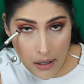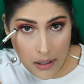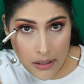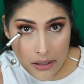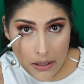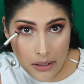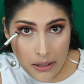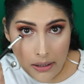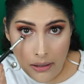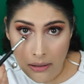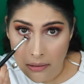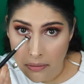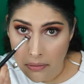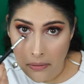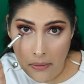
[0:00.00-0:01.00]

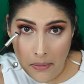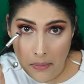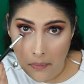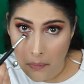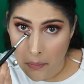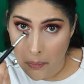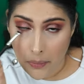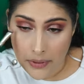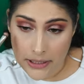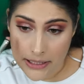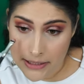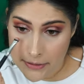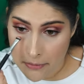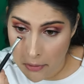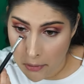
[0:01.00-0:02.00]
underneath to really
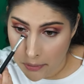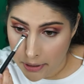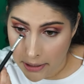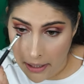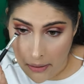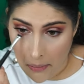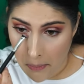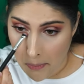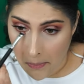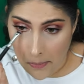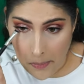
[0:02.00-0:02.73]
smoke it out.